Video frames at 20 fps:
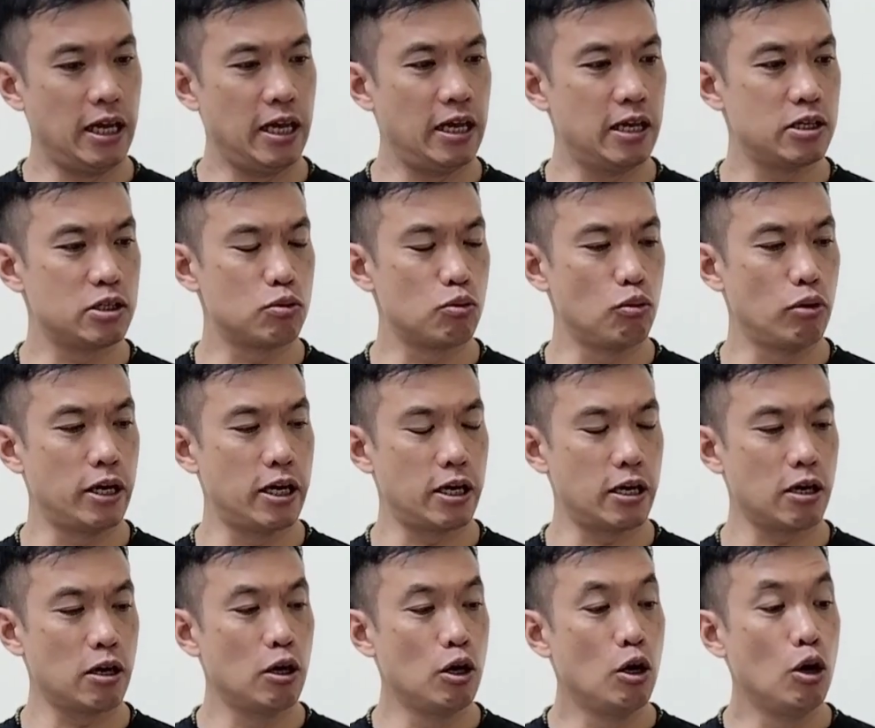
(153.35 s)
is
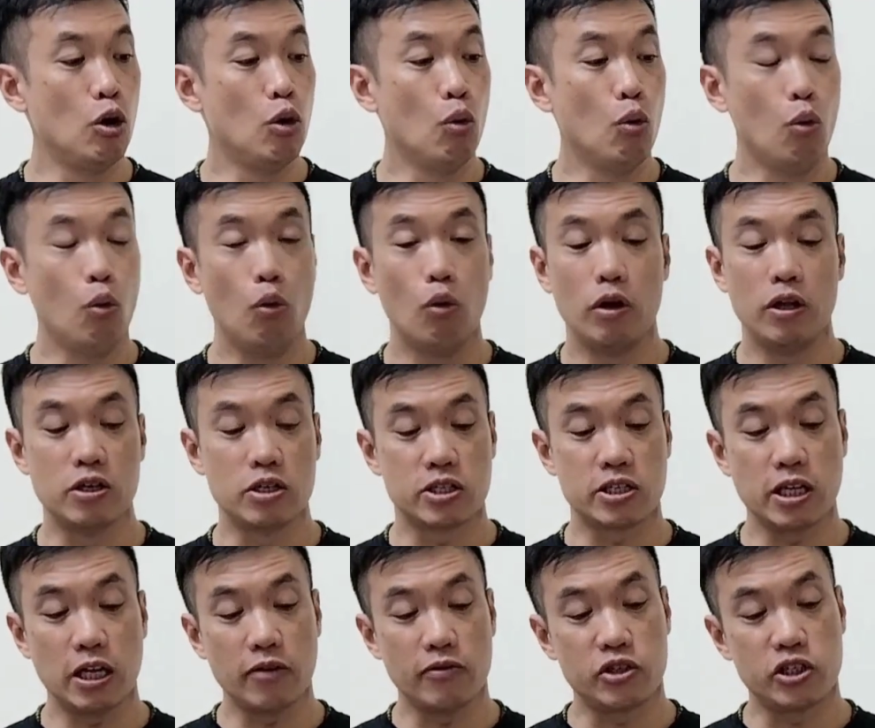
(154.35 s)
where,
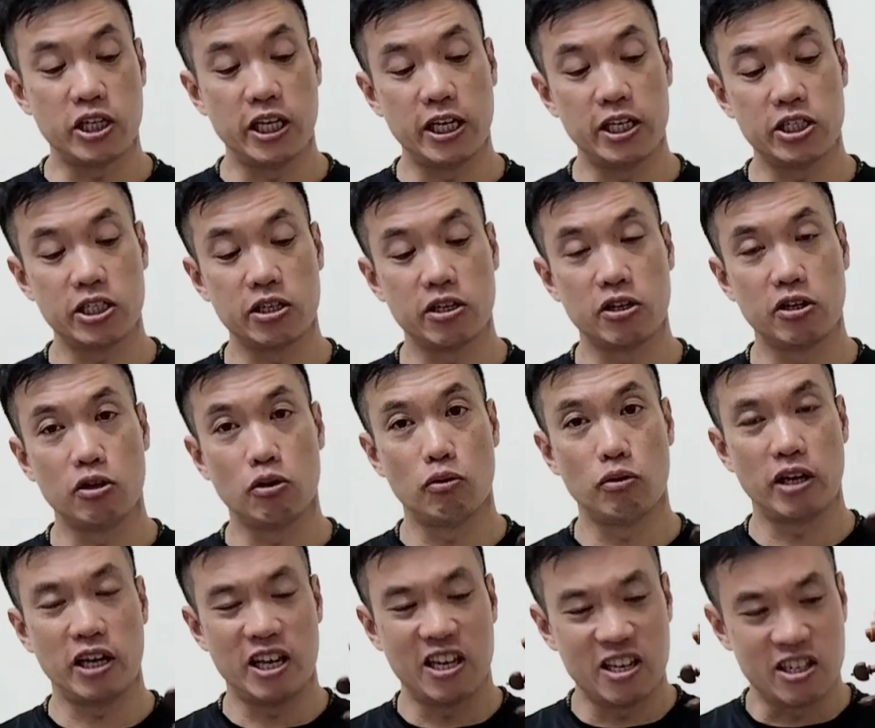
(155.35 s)
instead of changing the
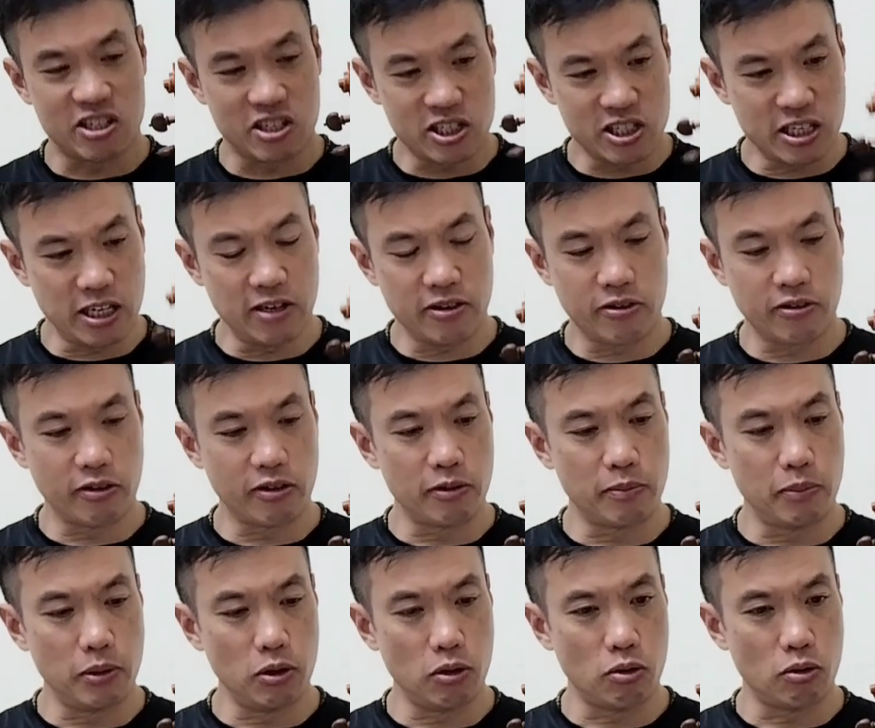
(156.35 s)
note in the center of
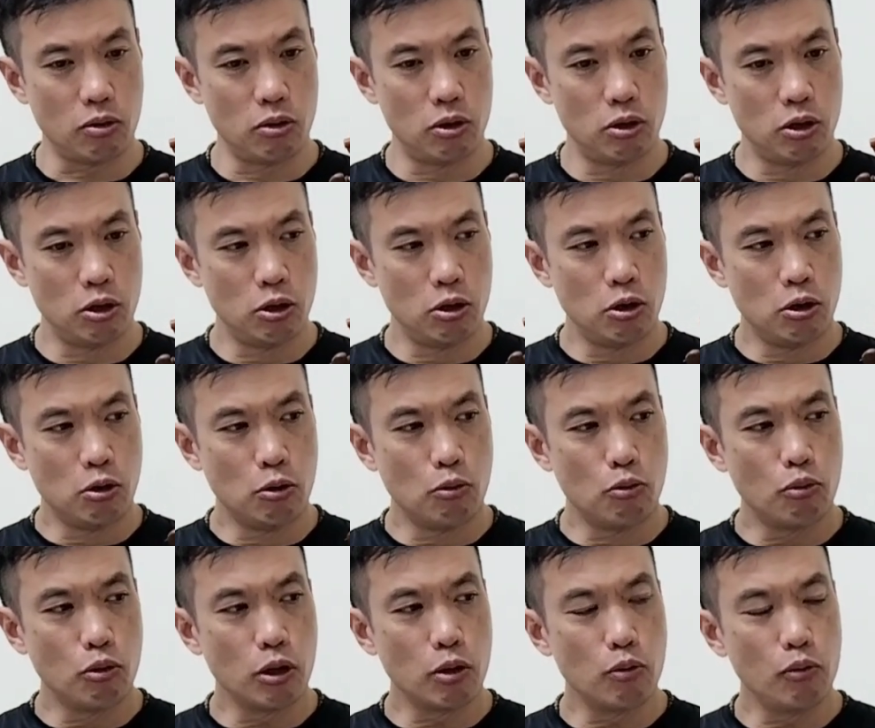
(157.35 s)
the bow,
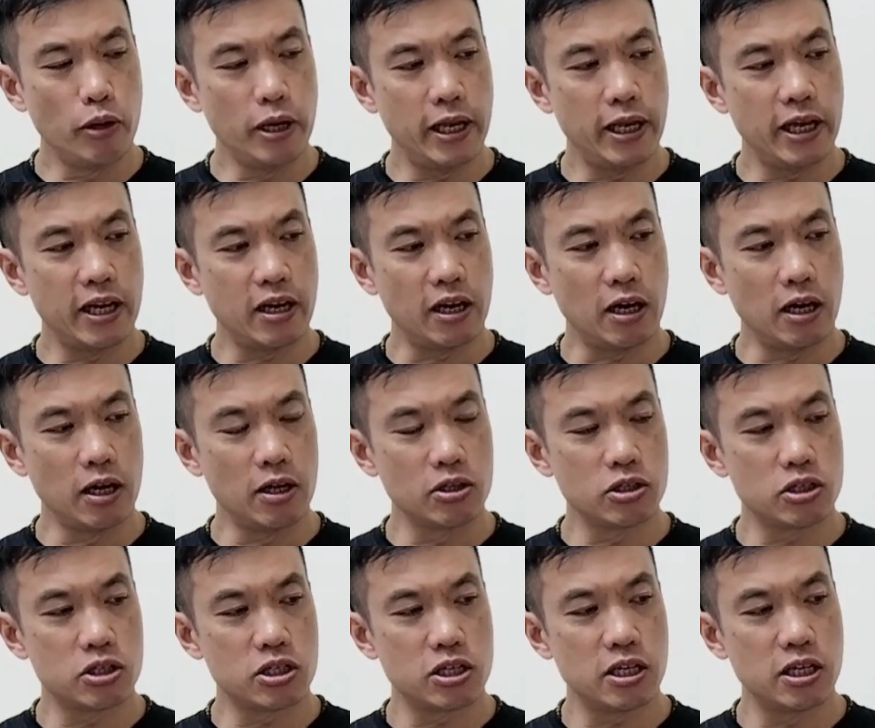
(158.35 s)
we're waiting
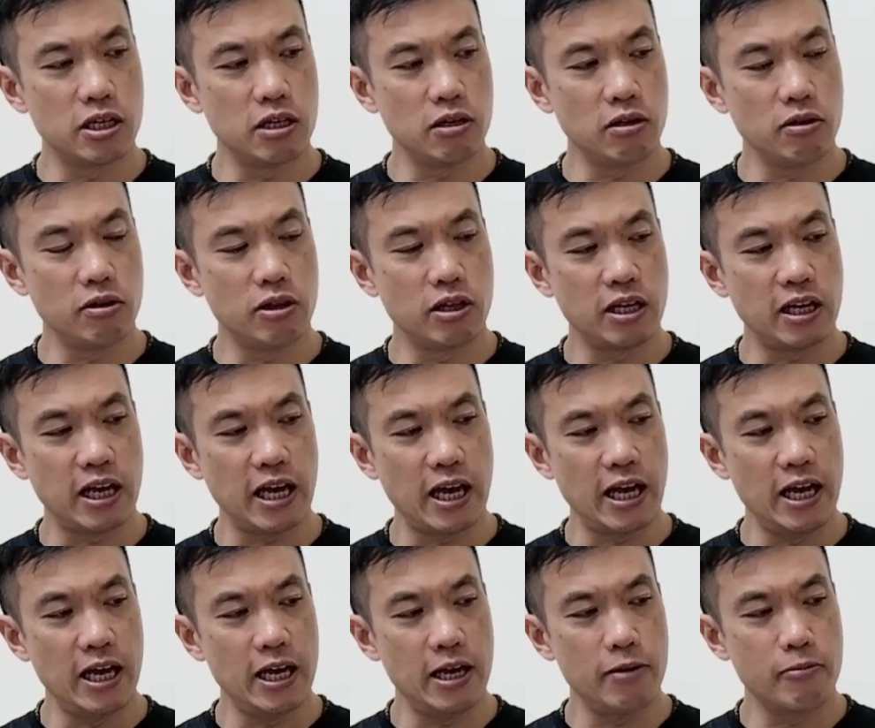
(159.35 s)
until
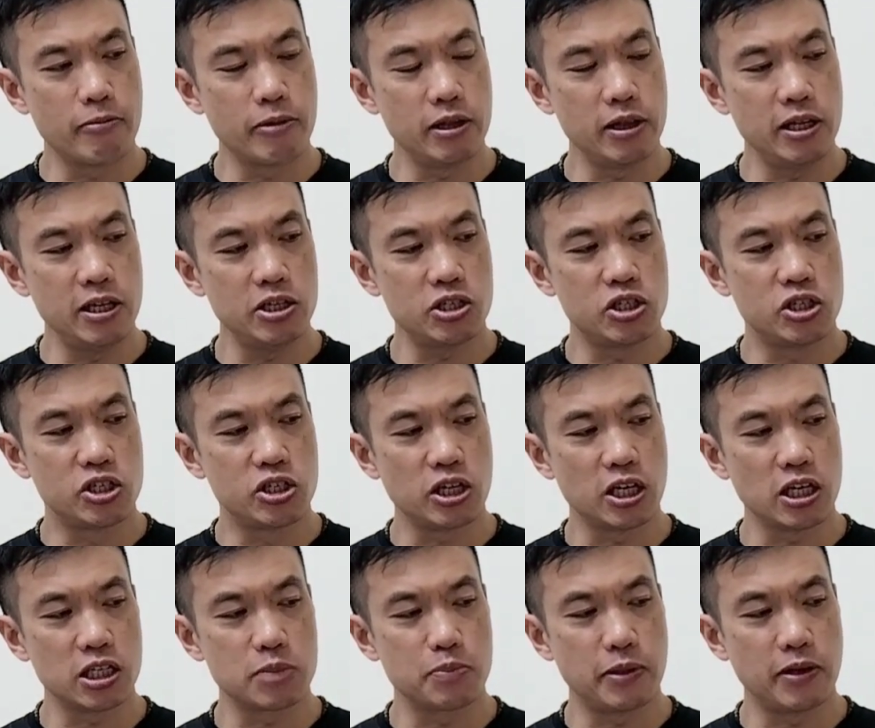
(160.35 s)
the end release
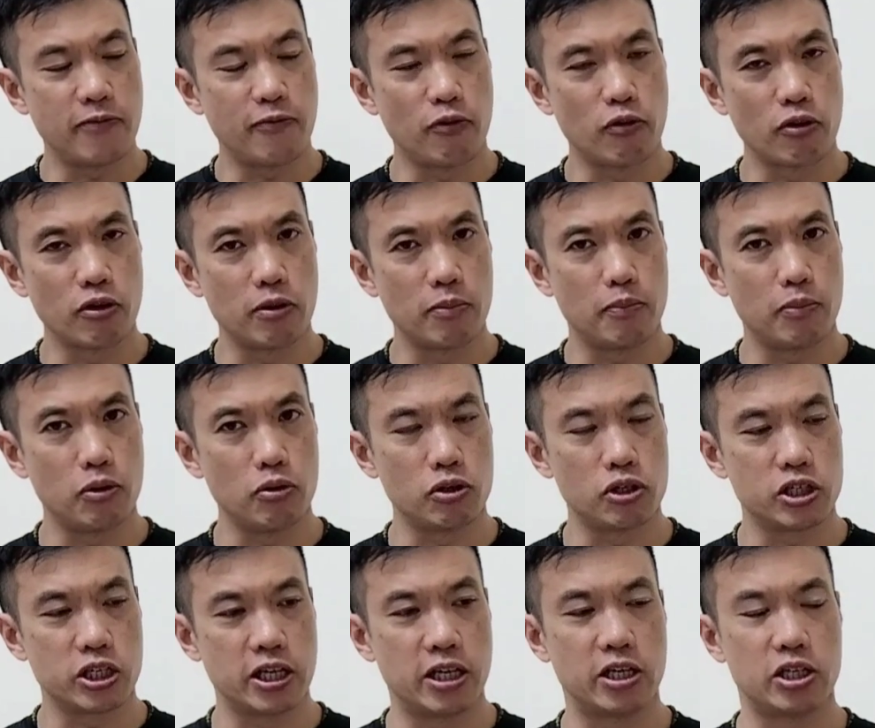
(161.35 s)
just before the
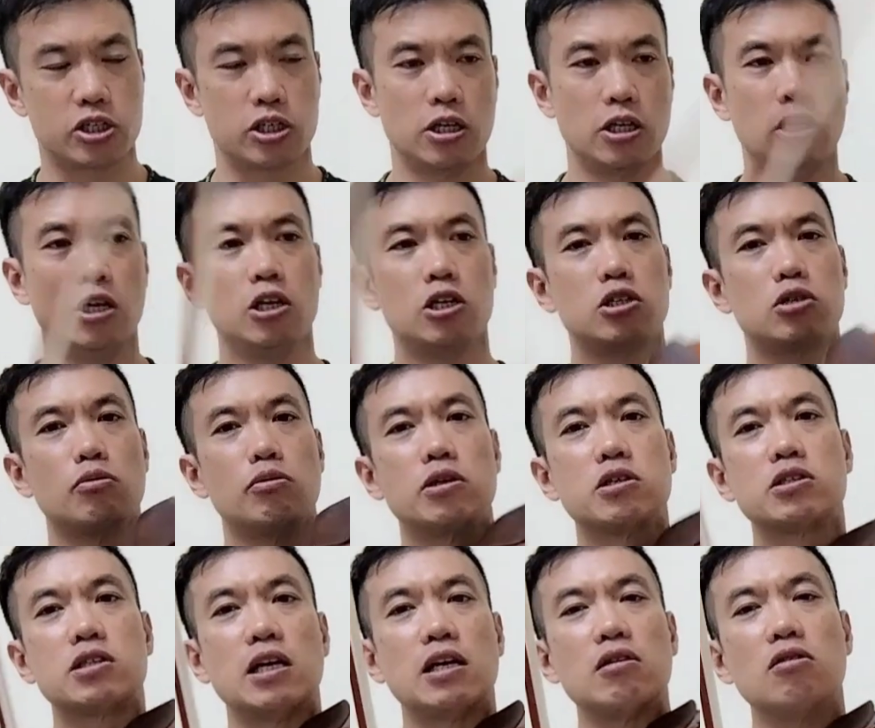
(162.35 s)
bow change. So what
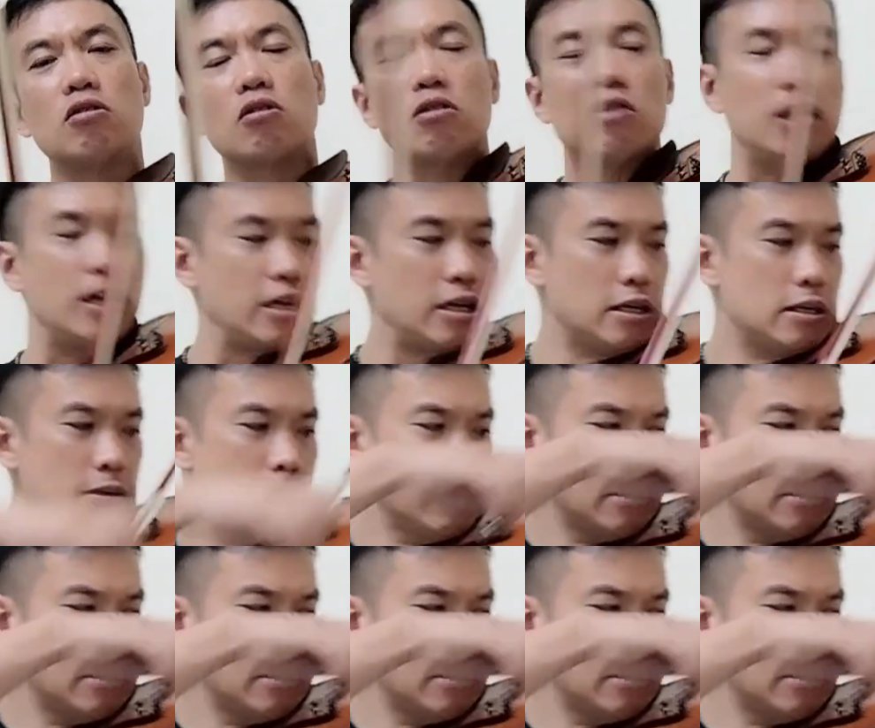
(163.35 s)
does that look like?